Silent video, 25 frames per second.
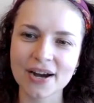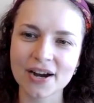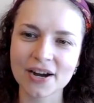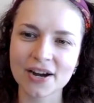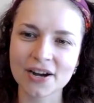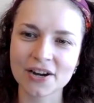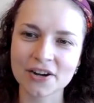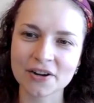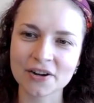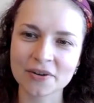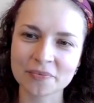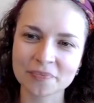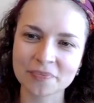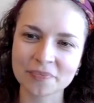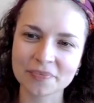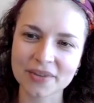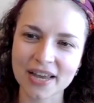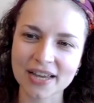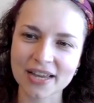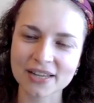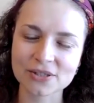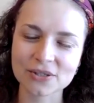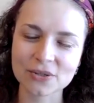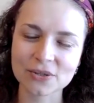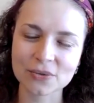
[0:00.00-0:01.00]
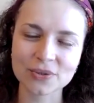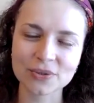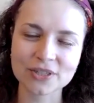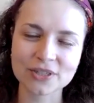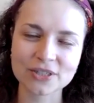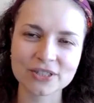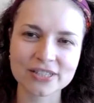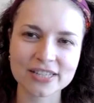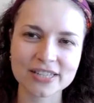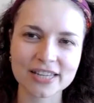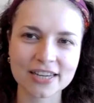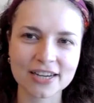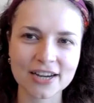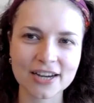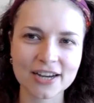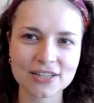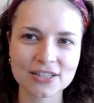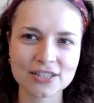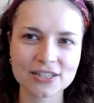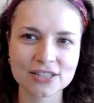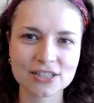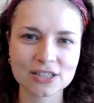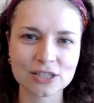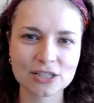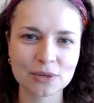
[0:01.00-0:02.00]
And so there's like kind
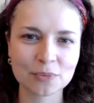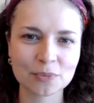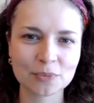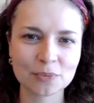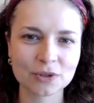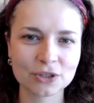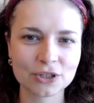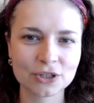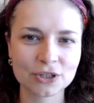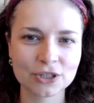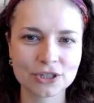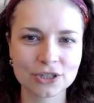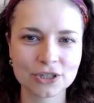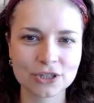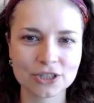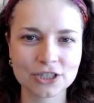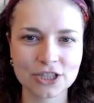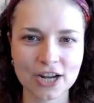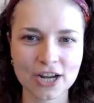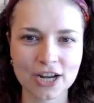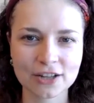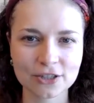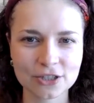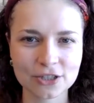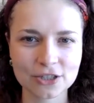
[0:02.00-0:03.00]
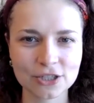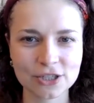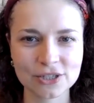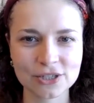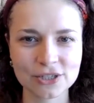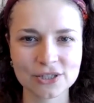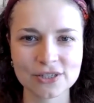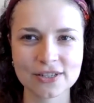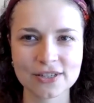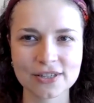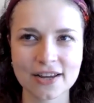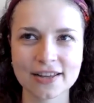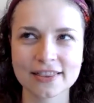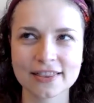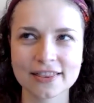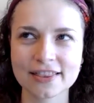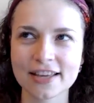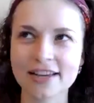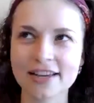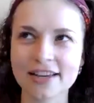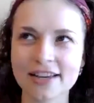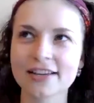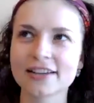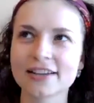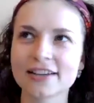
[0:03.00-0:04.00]
of similar challenges, I
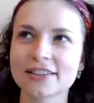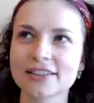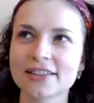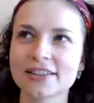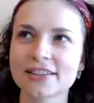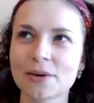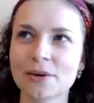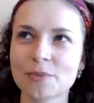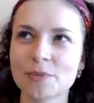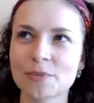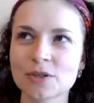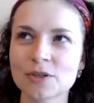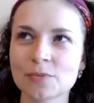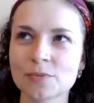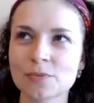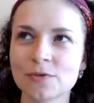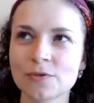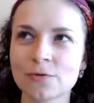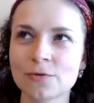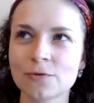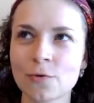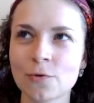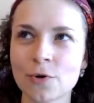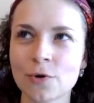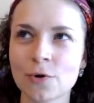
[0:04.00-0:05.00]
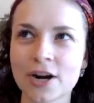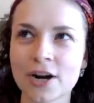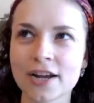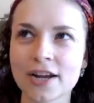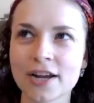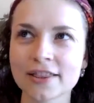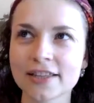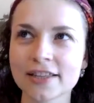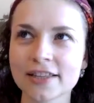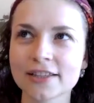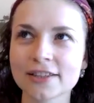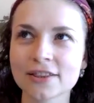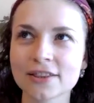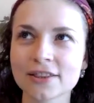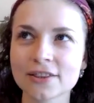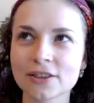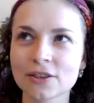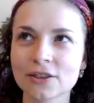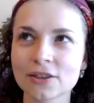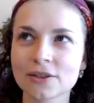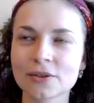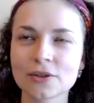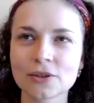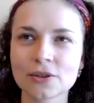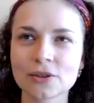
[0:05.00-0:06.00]
think, that I mentioned before. I think
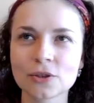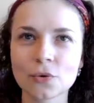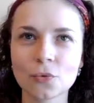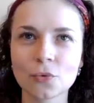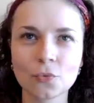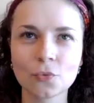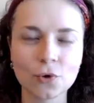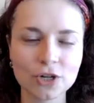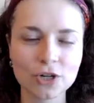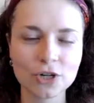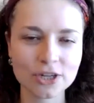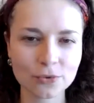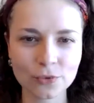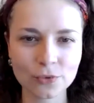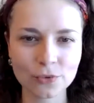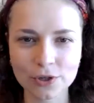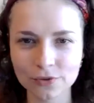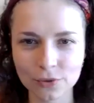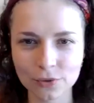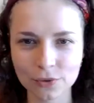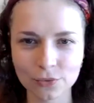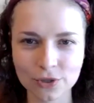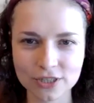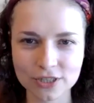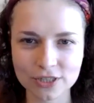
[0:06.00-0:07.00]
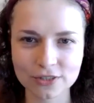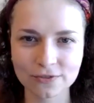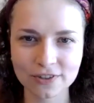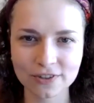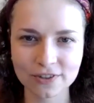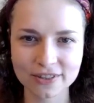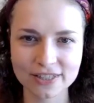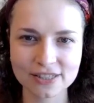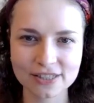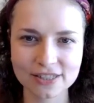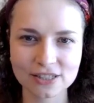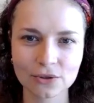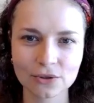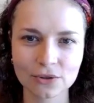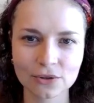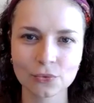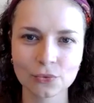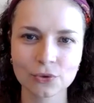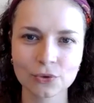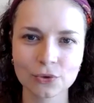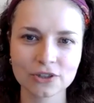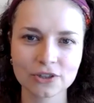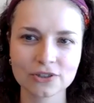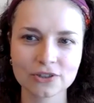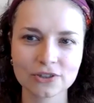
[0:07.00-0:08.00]
one of the worst feelings
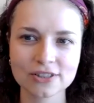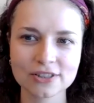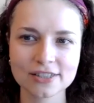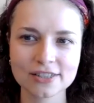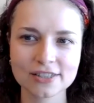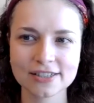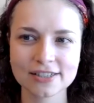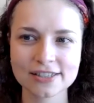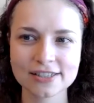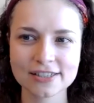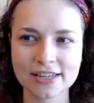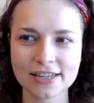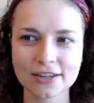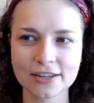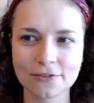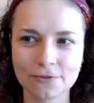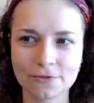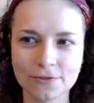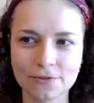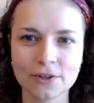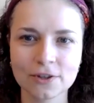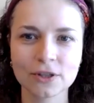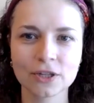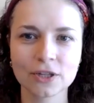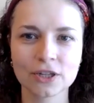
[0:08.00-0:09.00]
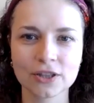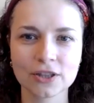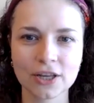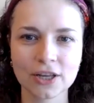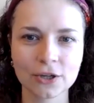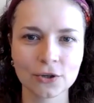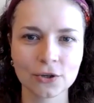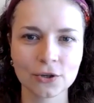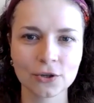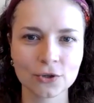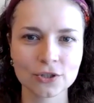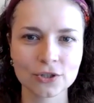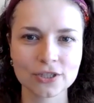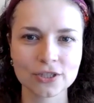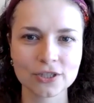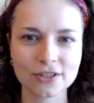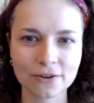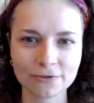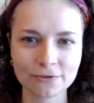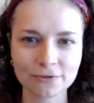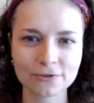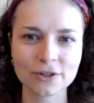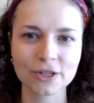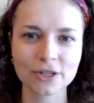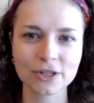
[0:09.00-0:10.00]
world is like feeling like you're
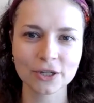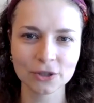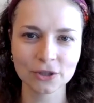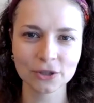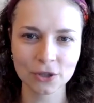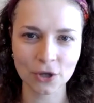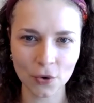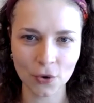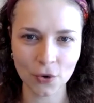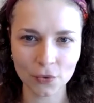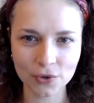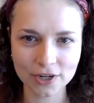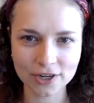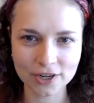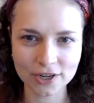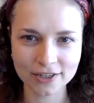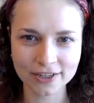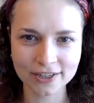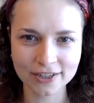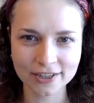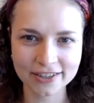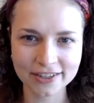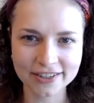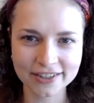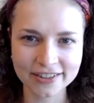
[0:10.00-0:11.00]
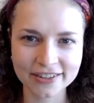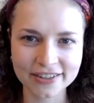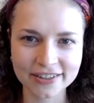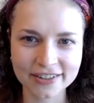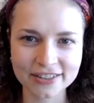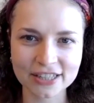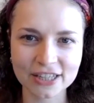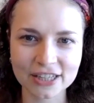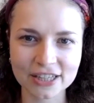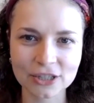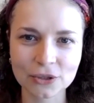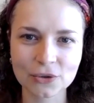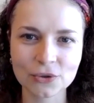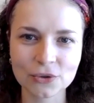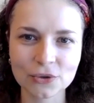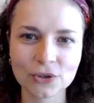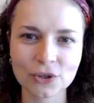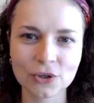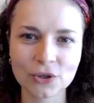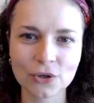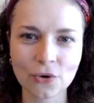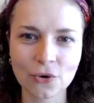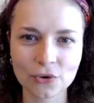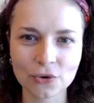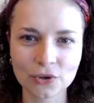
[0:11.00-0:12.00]
suffering alone, like you're
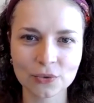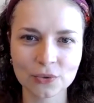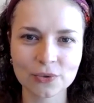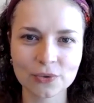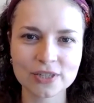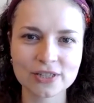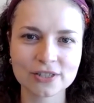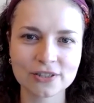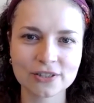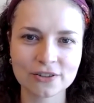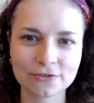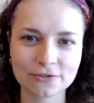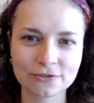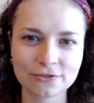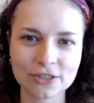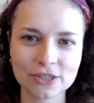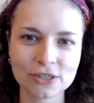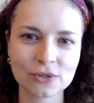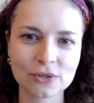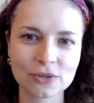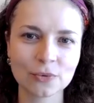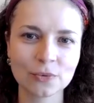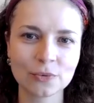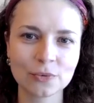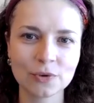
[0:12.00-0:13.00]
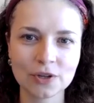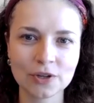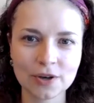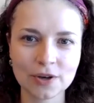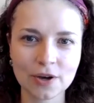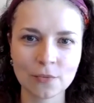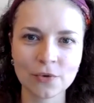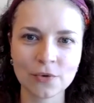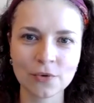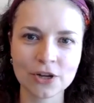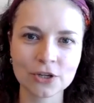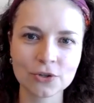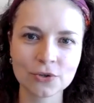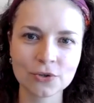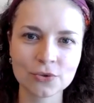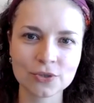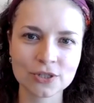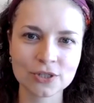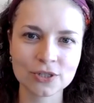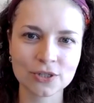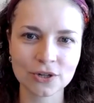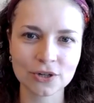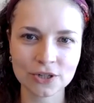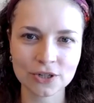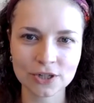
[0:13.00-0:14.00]
the only one suffering. So when you
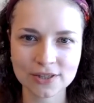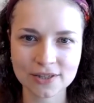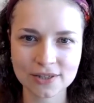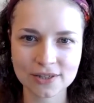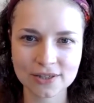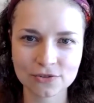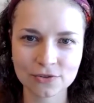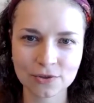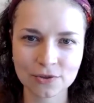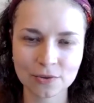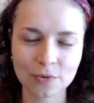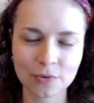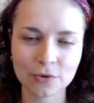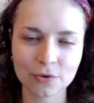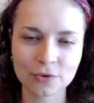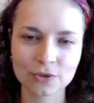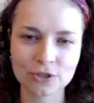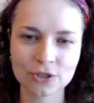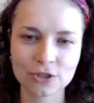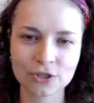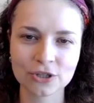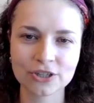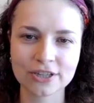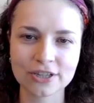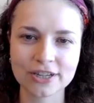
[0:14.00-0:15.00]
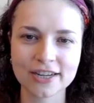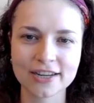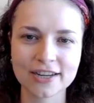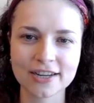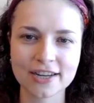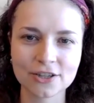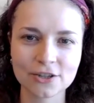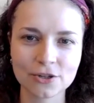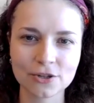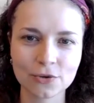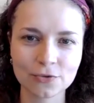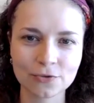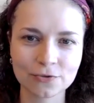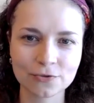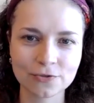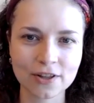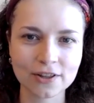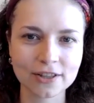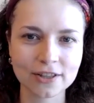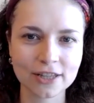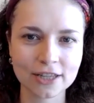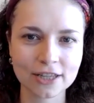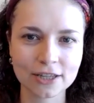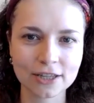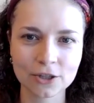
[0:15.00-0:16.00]
started this remote journey and you
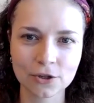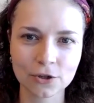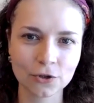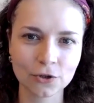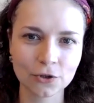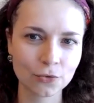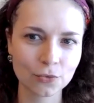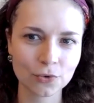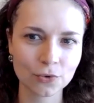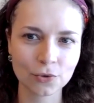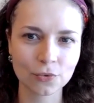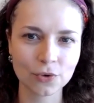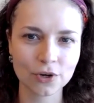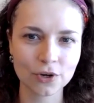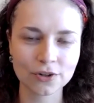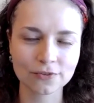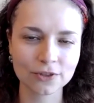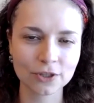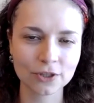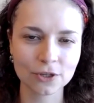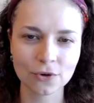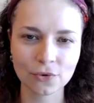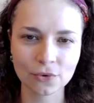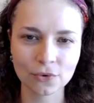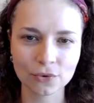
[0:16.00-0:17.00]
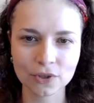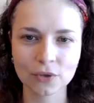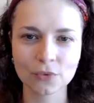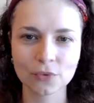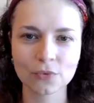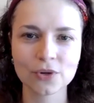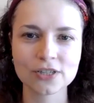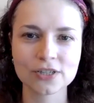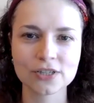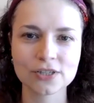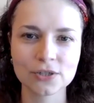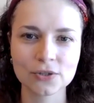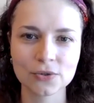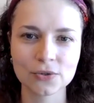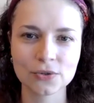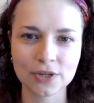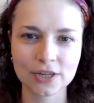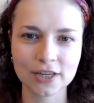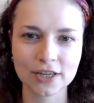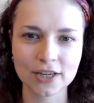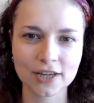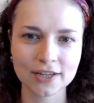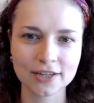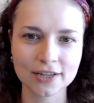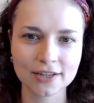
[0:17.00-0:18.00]
felt like you were one of the only ones
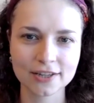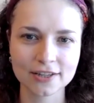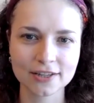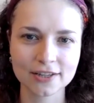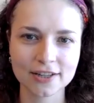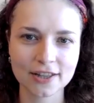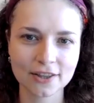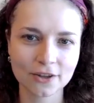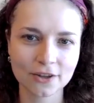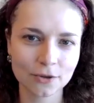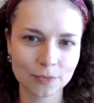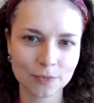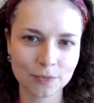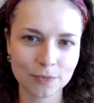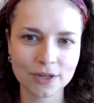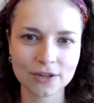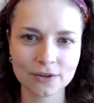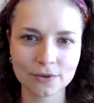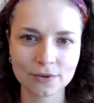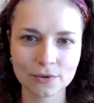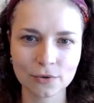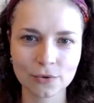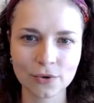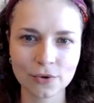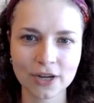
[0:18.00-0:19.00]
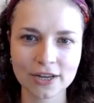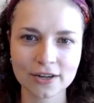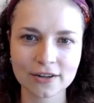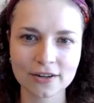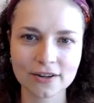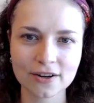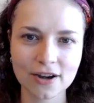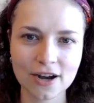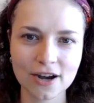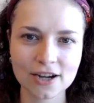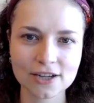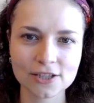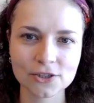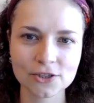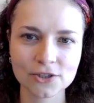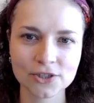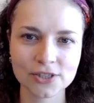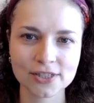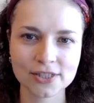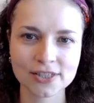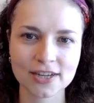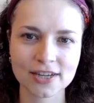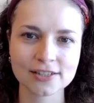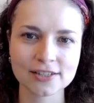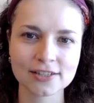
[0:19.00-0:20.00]
doing it, that could be quite
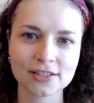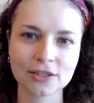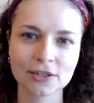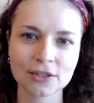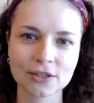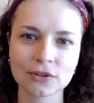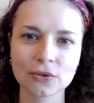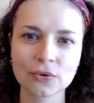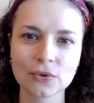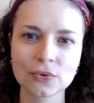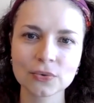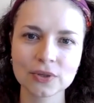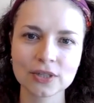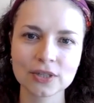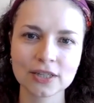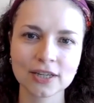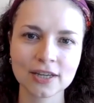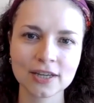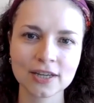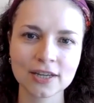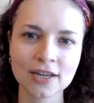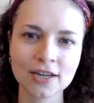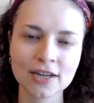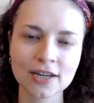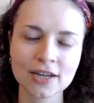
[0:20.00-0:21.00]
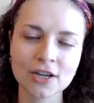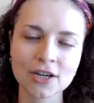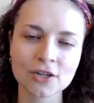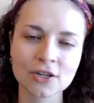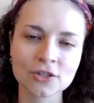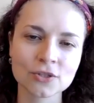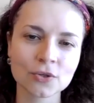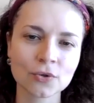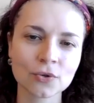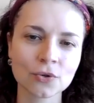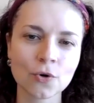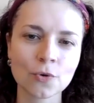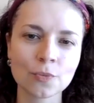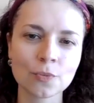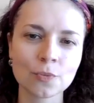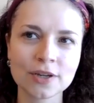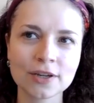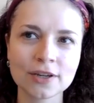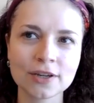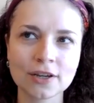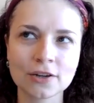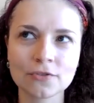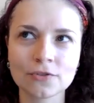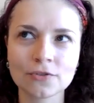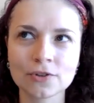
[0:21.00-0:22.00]
ostracizing and lonely. So
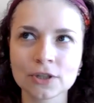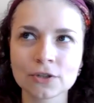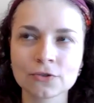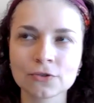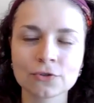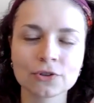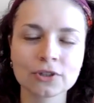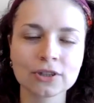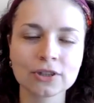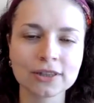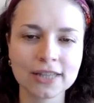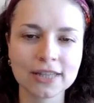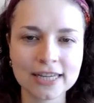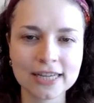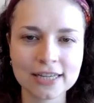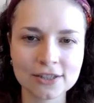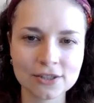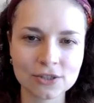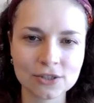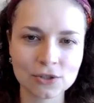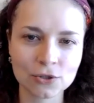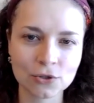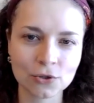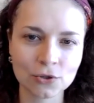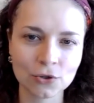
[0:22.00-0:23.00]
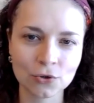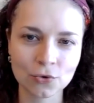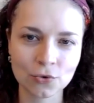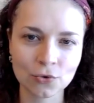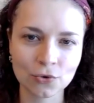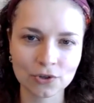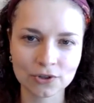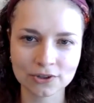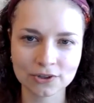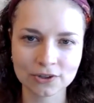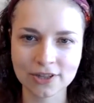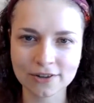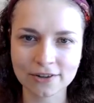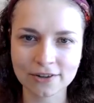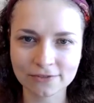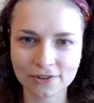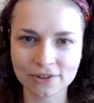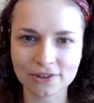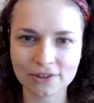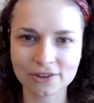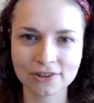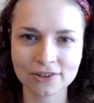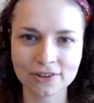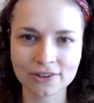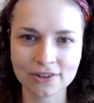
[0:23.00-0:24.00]
nobody can really relate to your
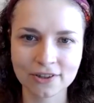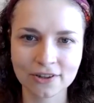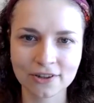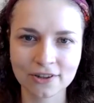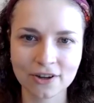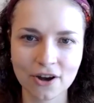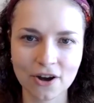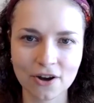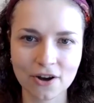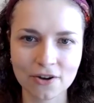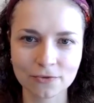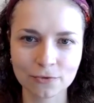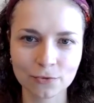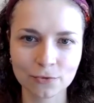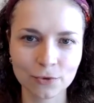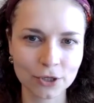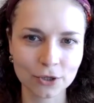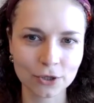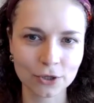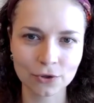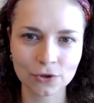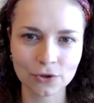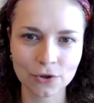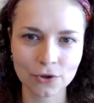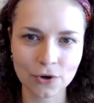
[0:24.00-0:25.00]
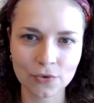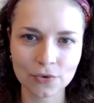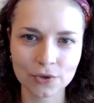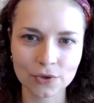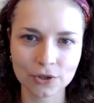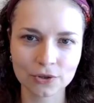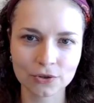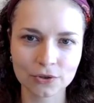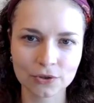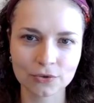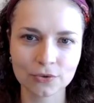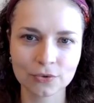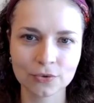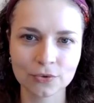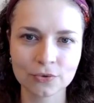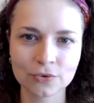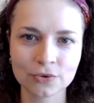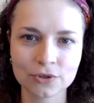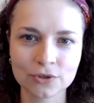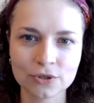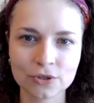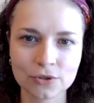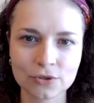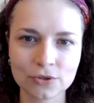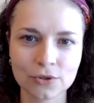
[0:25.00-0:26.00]
level of what you're going
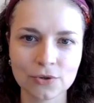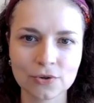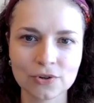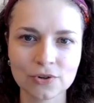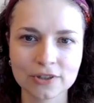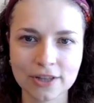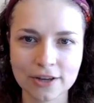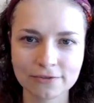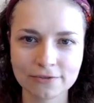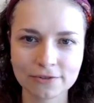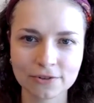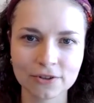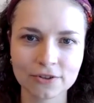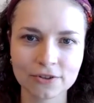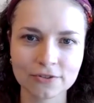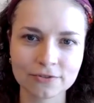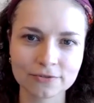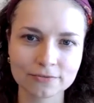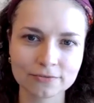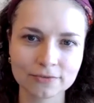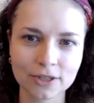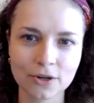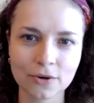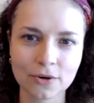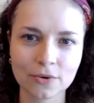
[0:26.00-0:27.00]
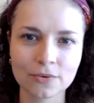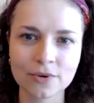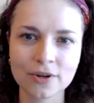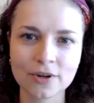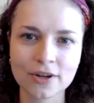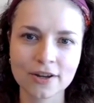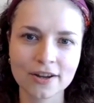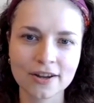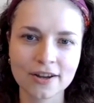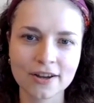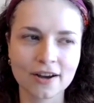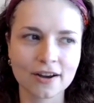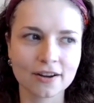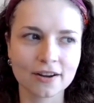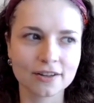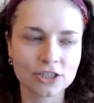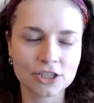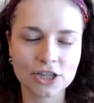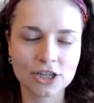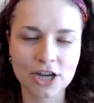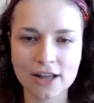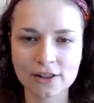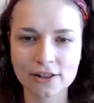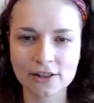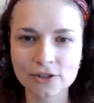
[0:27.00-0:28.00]
through, to your level of,
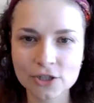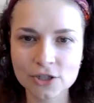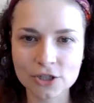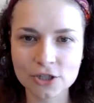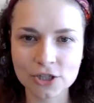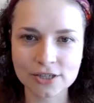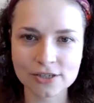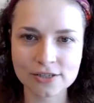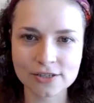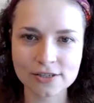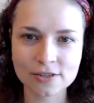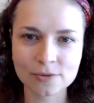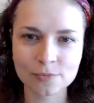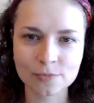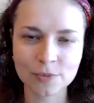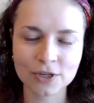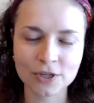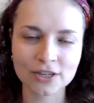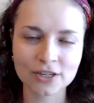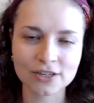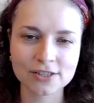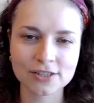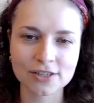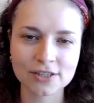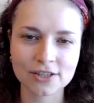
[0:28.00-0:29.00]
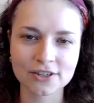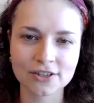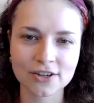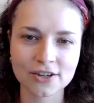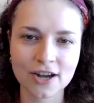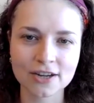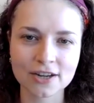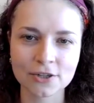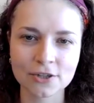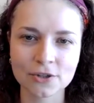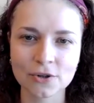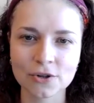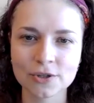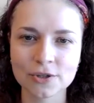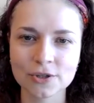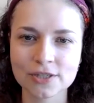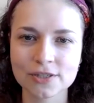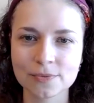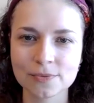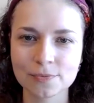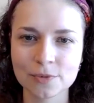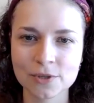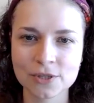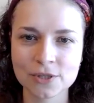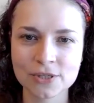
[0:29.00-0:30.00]
challenges, because they're not in your
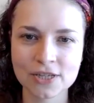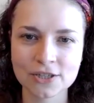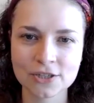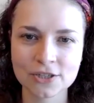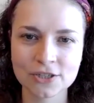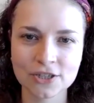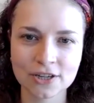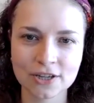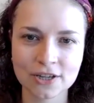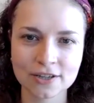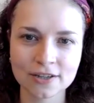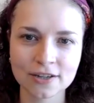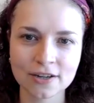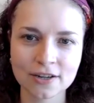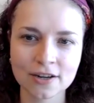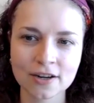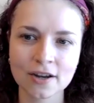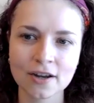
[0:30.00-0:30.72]
position.